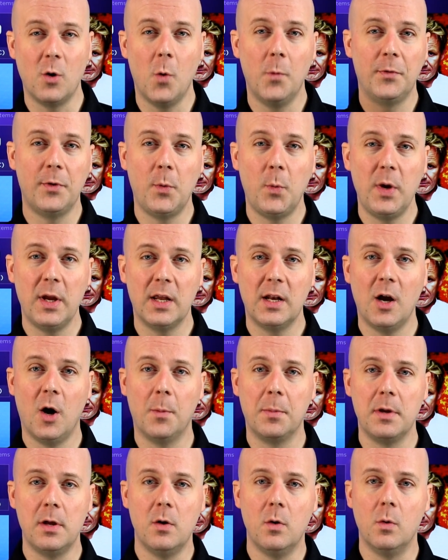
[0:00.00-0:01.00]
And hopefully we can
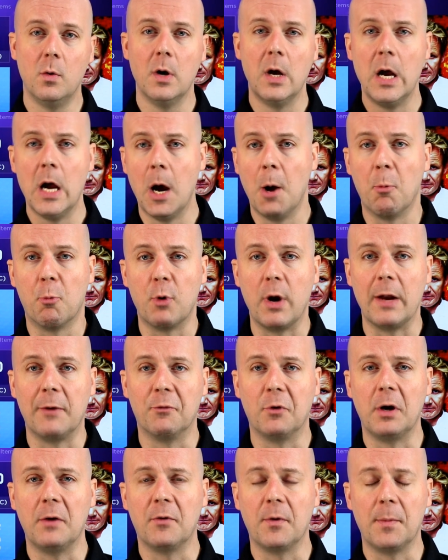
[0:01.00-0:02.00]
help you
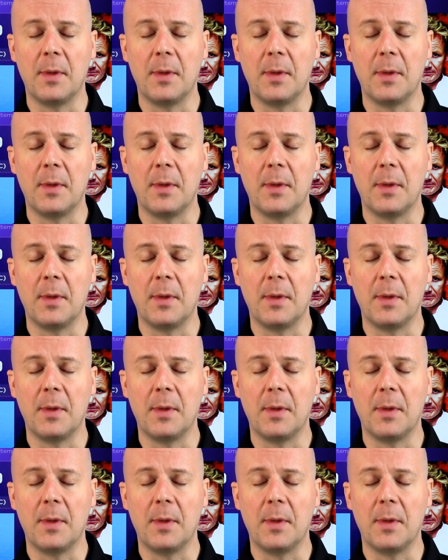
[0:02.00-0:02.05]
break free